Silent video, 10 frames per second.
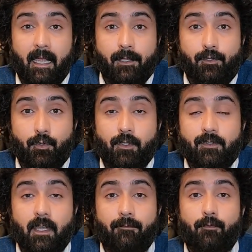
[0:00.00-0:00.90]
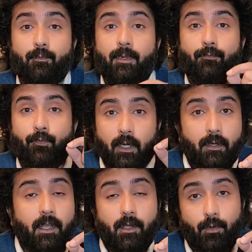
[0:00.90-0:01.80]
and students have to be
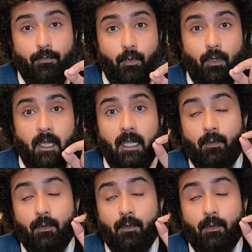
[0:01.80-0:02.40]
very careful